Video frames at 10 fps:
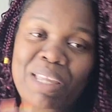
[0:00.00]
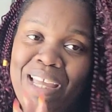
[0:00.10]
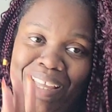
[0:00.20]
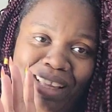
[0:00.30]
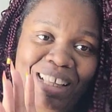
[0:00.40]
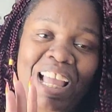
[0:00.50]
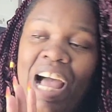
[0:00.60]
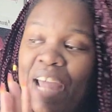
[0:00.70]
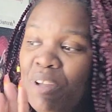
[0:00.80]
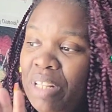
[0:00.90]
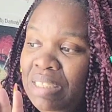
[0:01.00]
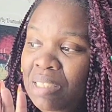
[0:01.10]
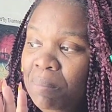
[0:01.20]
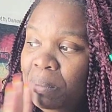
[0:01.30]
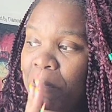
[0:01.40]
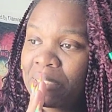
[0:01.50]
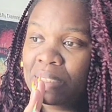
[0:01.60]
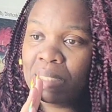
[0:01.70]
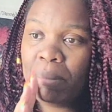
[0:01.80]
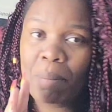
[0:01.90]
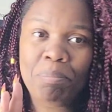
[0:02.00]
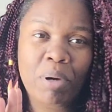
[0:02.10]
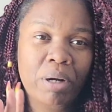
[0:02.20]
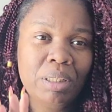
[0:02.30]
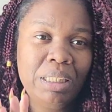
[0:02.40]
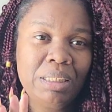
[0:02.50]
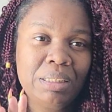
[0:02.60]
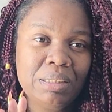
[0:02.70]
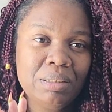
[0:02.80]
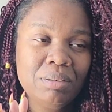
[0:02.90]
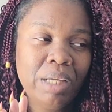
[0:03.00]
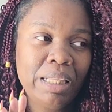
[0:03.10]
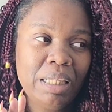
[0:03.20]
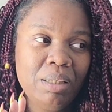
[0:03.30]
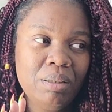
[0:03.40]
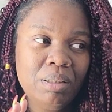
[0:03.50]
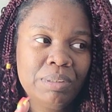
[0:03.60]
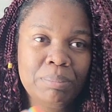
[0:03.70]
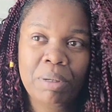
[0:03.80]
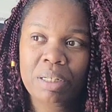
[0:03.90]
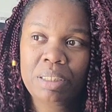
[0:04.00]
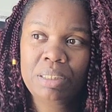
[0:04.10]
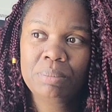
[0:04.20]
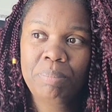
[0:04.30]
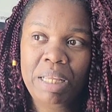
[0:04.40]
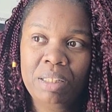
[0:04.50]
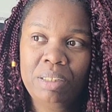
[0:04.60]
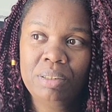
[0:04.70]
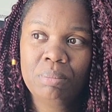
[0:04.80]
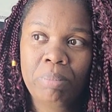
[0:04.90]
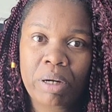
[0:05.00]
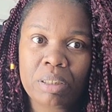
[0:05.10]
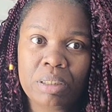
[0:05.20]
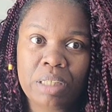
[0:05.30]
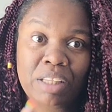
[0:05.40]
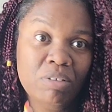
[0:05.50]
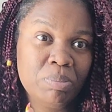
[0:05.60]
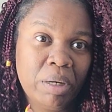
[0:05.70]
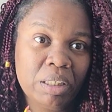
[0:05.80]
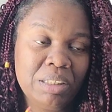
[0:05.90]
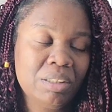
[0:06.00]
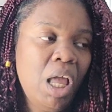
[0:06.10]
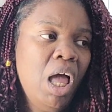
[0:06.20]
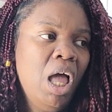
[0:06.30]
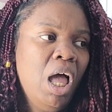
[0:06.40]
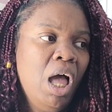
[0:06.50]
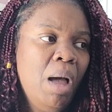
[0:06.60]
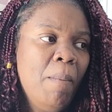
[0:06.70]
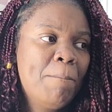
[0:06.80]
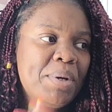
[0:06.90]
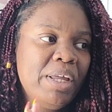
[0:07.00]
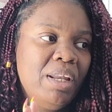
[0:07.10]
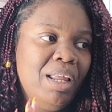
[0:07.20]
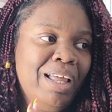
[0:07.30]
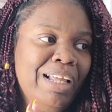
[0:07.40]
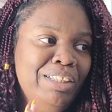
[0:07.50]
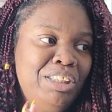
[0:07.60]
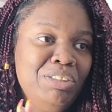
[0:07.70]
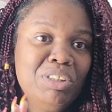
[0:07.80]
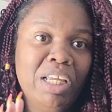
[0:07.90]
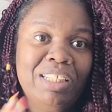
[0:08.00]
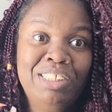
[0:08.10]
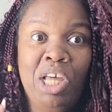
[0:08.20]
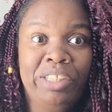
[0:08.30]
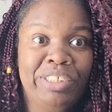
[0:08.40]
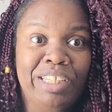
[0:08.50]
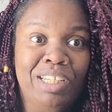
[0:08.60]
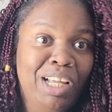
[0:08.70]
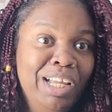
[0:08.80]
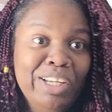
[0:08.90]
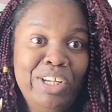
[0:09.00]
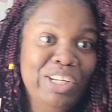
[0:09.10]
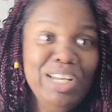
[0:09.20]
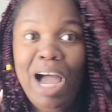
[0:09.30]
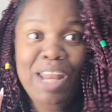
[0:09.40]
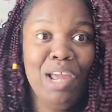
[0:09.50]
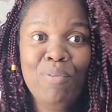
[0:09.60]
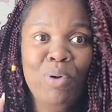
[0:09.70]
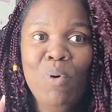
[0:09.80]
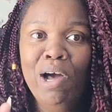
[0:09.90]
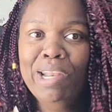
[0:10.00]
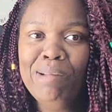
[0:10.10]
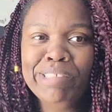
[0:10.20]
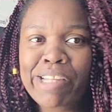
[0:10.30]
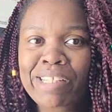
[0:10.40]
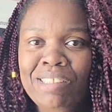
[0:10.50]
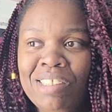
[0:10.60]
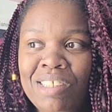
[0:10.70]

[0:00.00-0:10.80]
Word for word: because I know that somebody said something about Barclays, I think. Was it Barclays? Bakley's? Barclays. I think it was Barclays. But she's like, Tussin, good night, everyone. I was like,